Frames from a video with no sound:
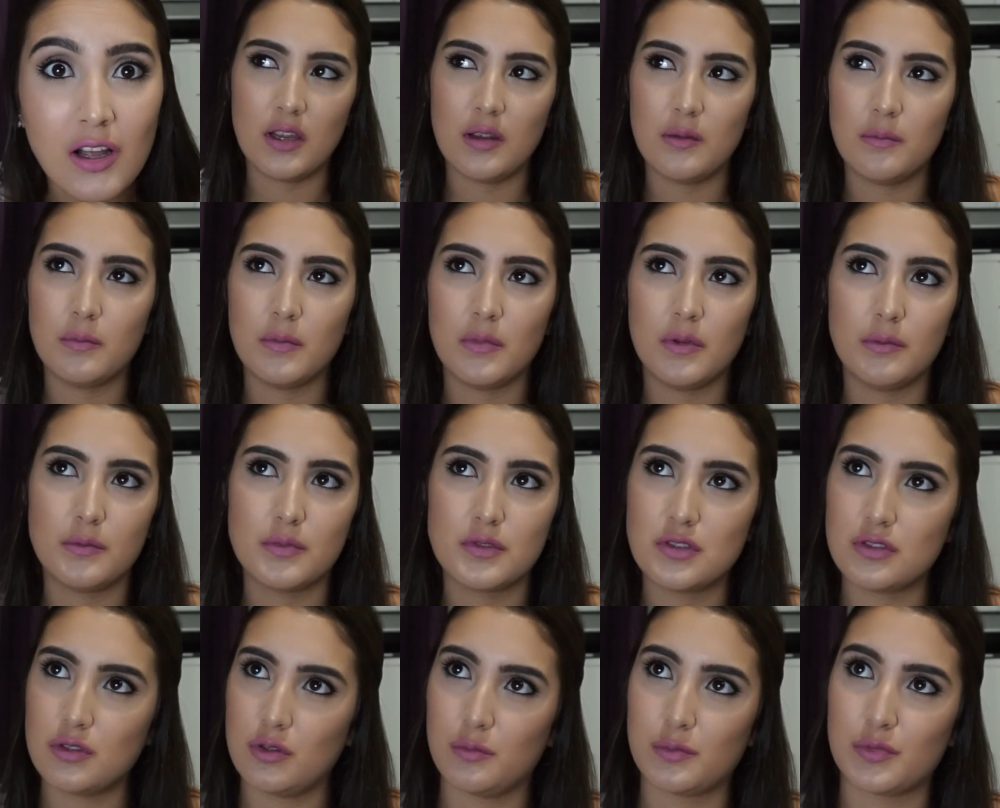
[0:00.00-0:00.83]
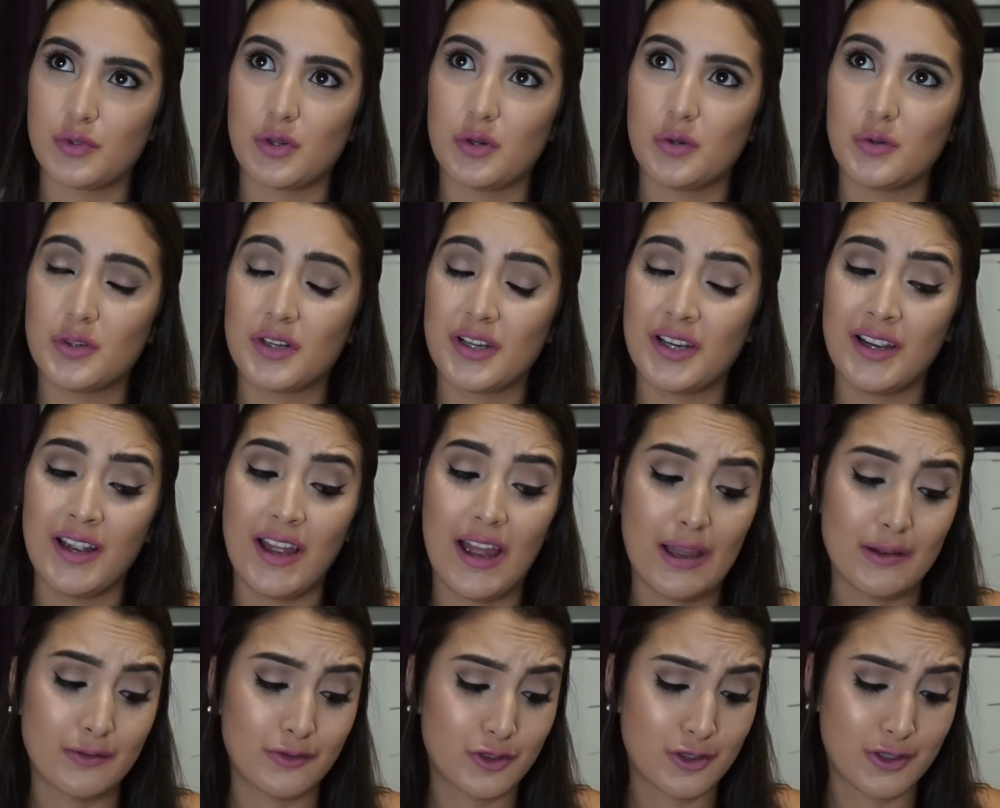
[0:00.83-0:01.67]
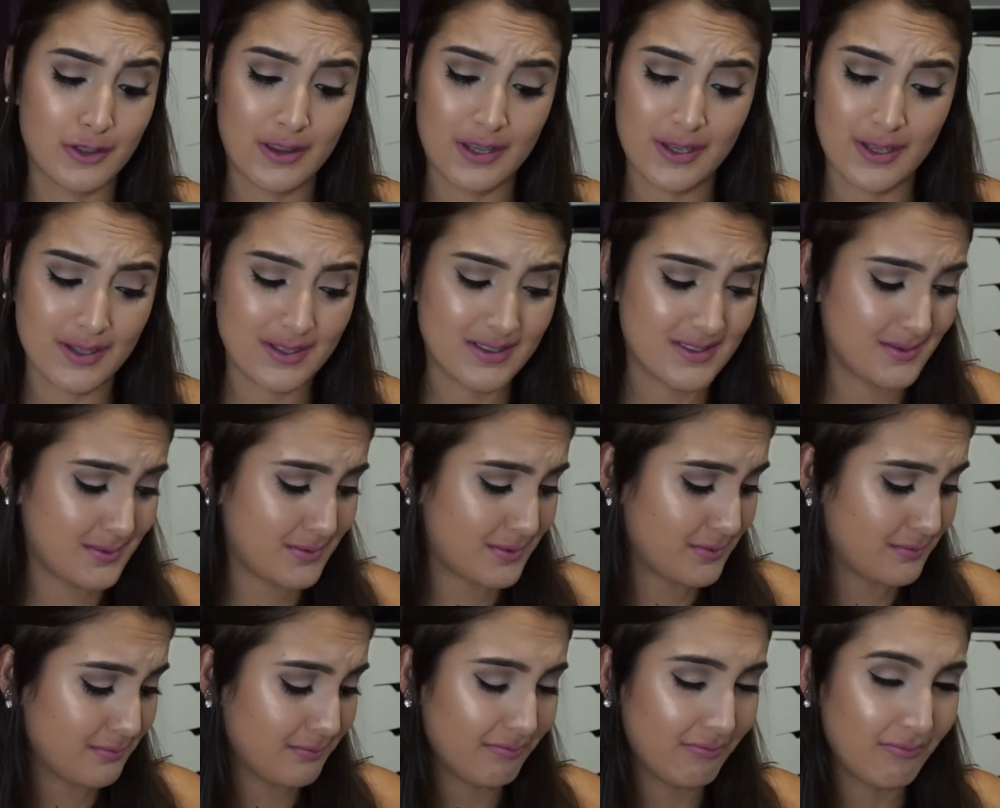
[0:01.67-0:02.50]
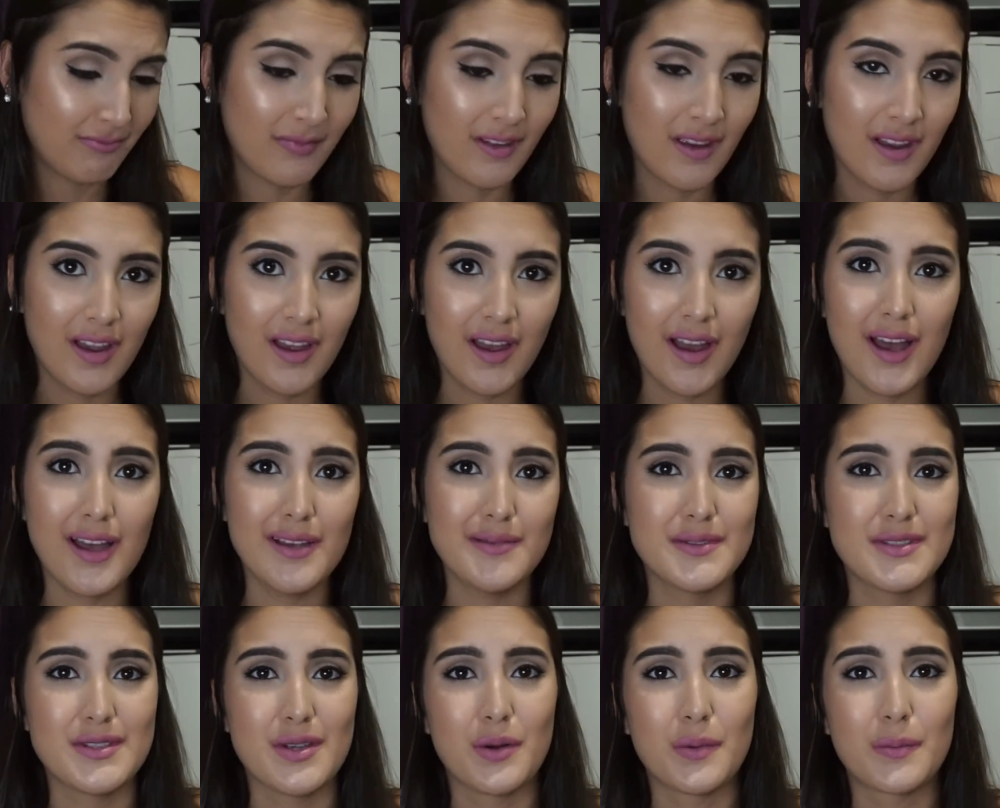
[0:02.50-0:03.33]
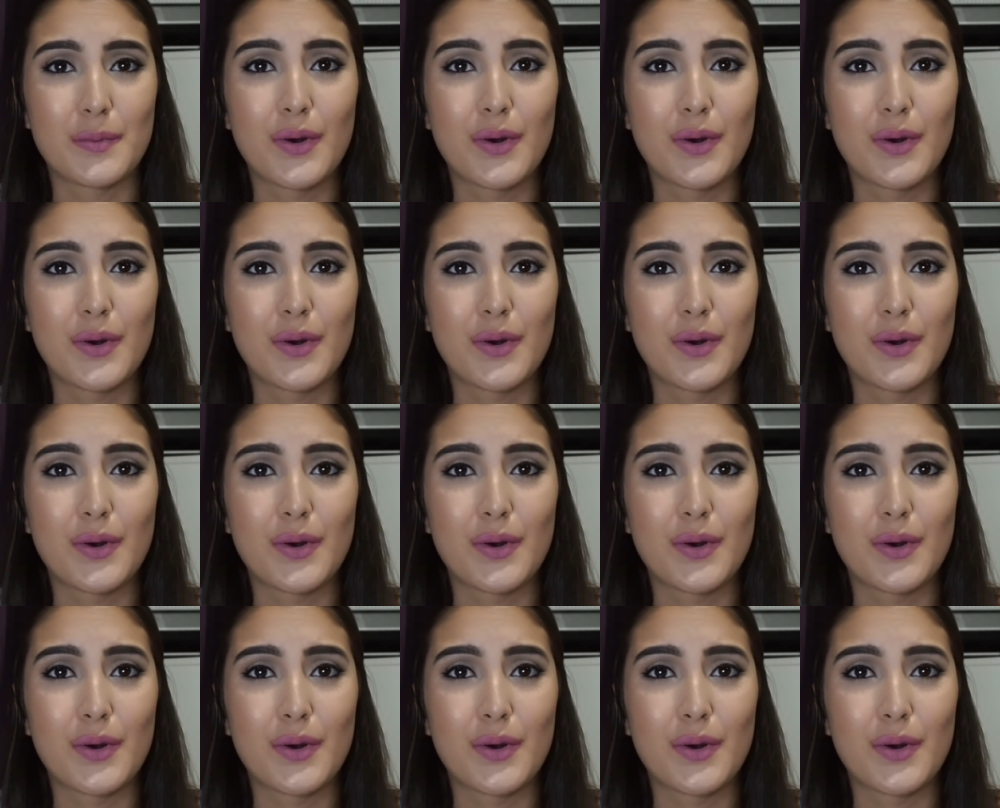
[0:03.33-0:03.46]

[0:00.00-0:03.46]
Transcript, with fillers: I'm so broke after this. I'm so